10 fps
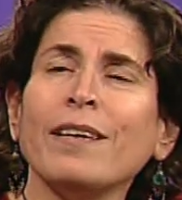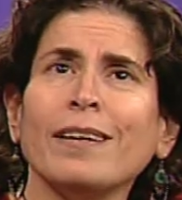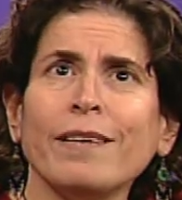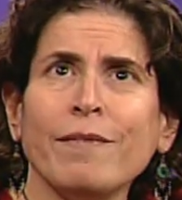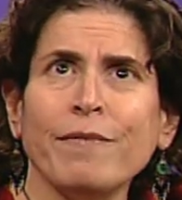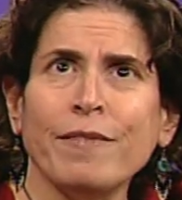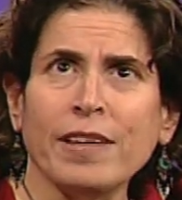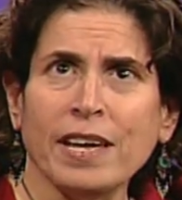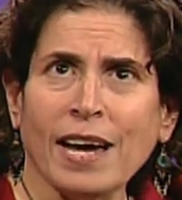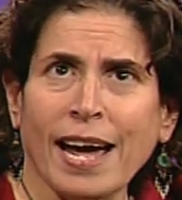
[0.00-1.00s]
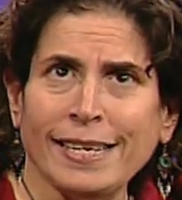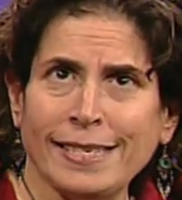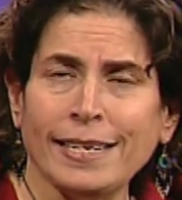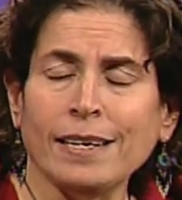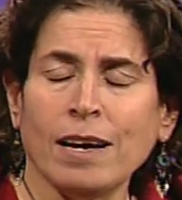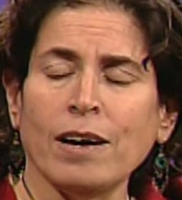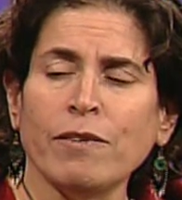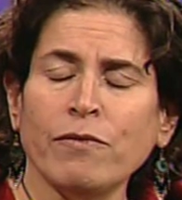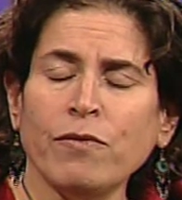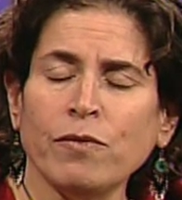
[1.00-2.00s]
the idea
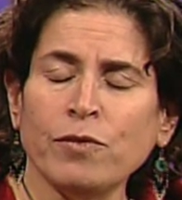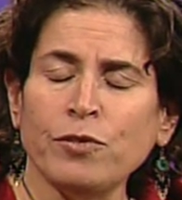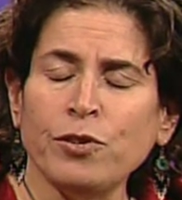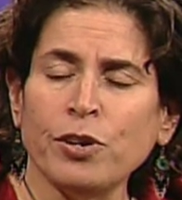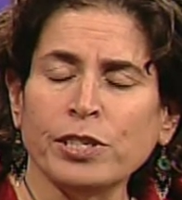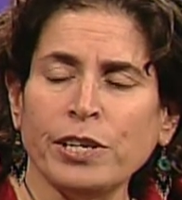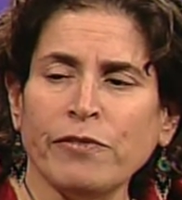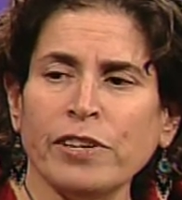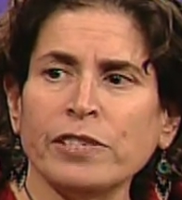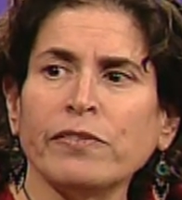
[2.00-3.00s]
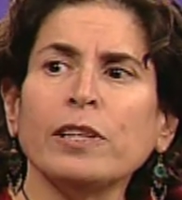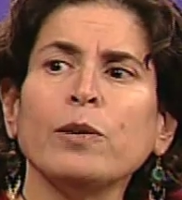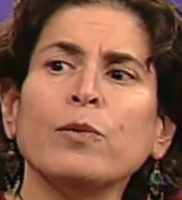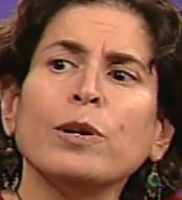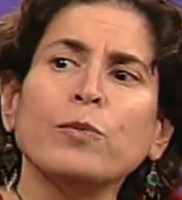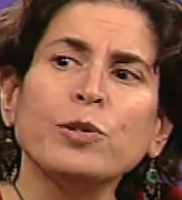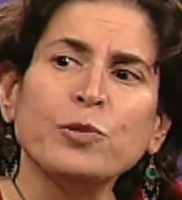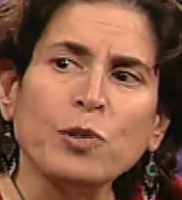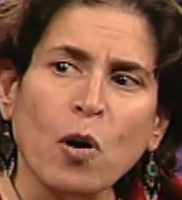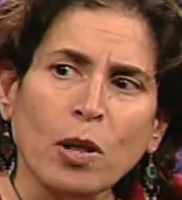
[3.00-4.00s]
of New York City Friends of Clearwater,
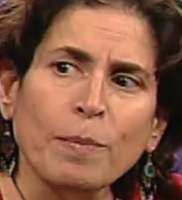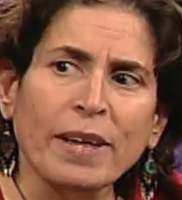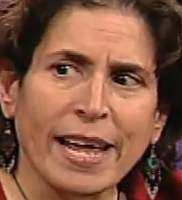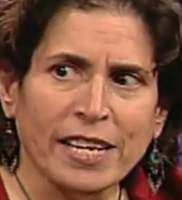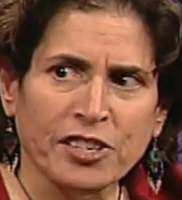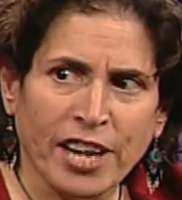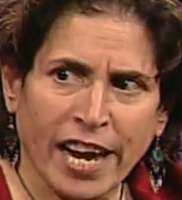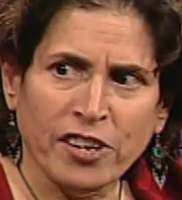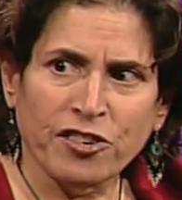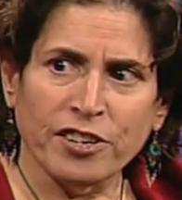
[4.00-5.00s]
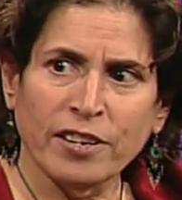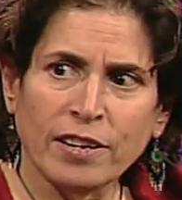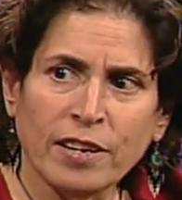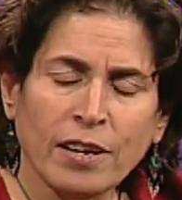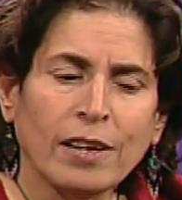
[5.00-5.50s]
which was all about education,